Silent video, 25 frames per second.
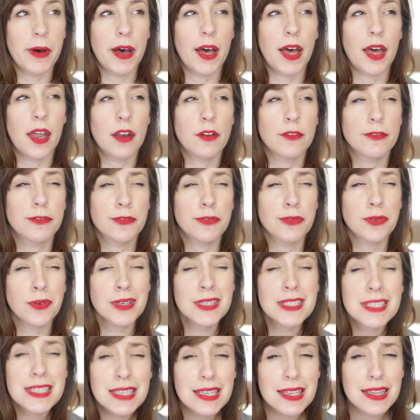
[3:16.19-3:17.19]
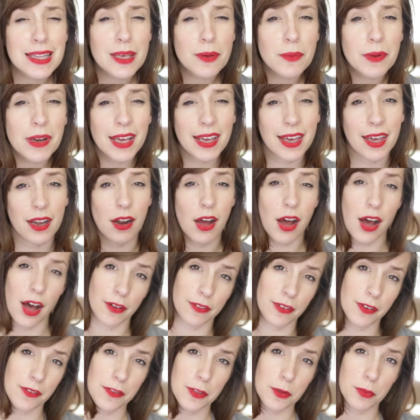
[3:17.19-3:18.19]
But unfortunately, when I get
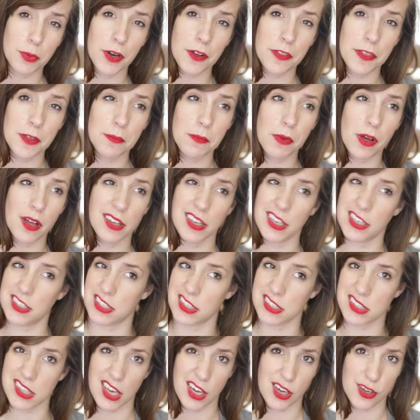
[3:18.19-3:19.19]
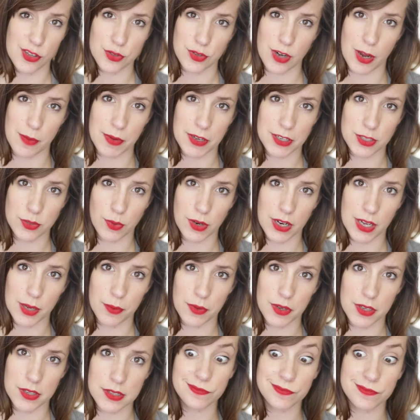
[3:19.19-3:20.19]
off of the birthing ball, he just like goes right back to where he
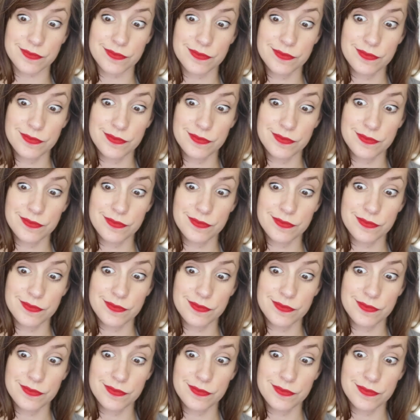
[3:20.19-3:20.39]
was.